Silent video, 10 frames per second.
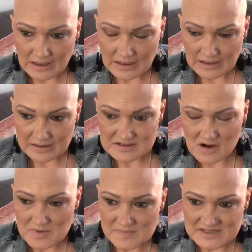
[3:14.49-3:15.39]
And
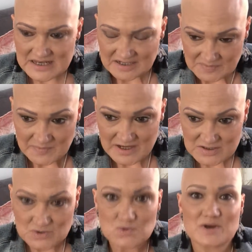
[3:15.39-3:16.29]
I remember standing at my
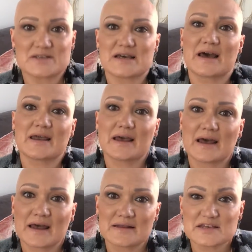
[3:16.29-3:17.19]
back door one day
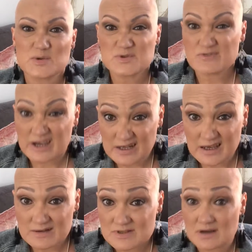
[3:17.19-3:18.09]
and it was
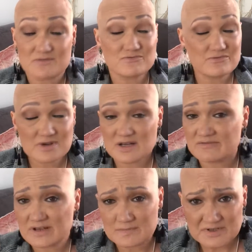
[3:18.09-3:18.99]
raining outside,
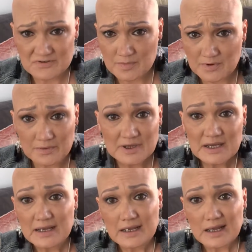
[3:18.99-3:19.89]
really, really miserable.
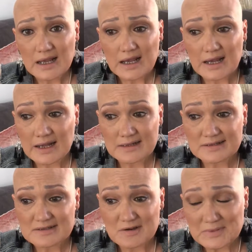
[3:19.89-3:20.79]

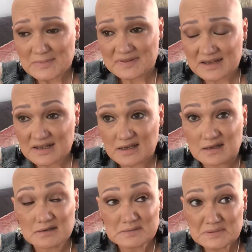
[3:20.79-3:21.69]
And I remember
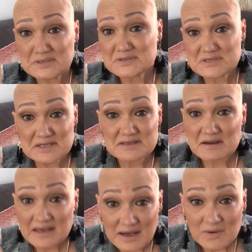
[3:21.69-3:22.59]
thinking, oh, it looks just
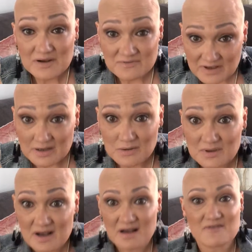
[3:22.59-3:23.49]
like how I feel.
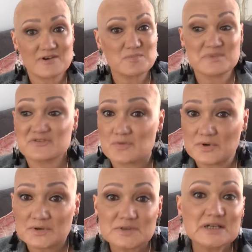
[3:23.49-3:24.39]
I felt
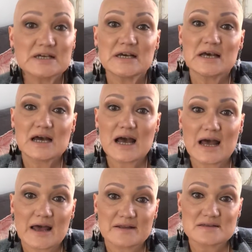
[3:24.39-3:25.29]
miserable.
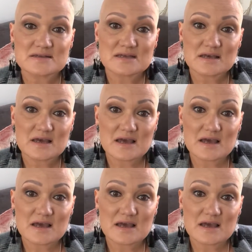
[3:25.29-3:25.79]
And